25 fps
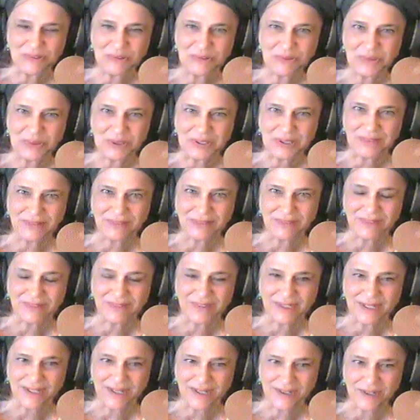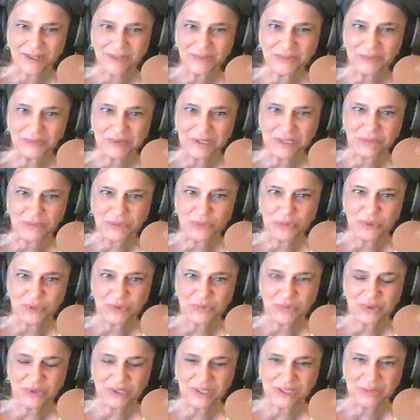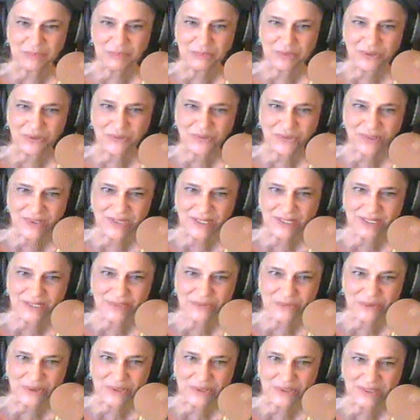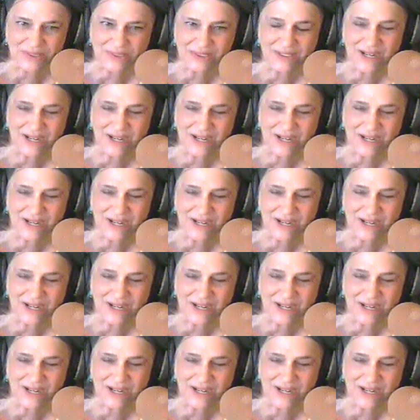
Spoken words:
You were there when Woodward and Bernstein were